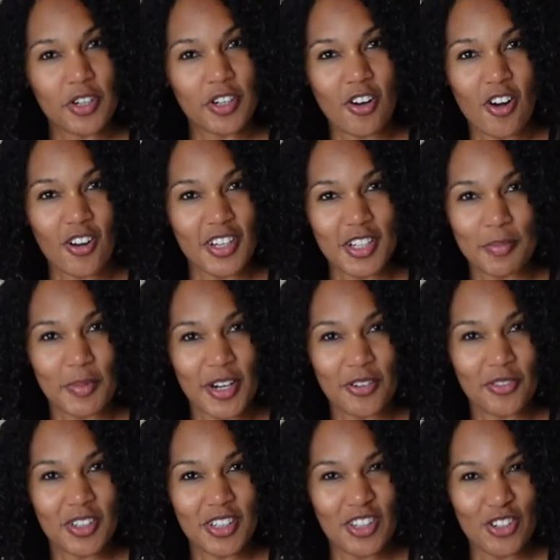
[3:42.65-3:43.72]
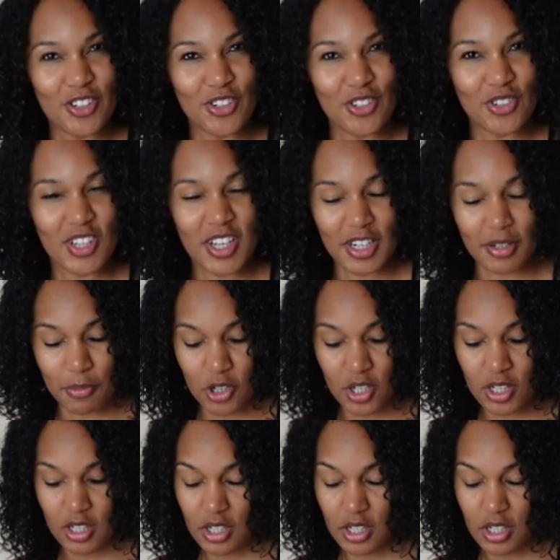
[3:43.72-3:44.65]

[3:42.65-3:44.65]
in August, but I don't think they're gonna do that anymore.